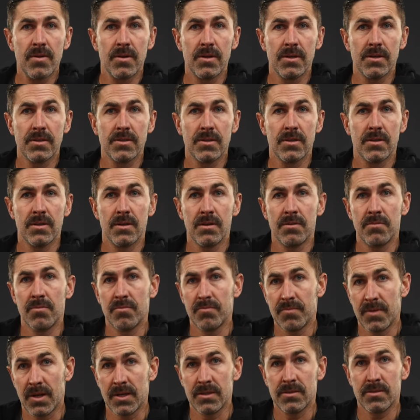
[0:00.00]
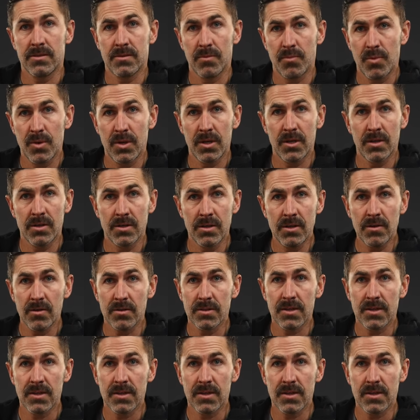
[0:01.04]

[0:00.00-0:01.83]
and I said, that's a pretty good deal.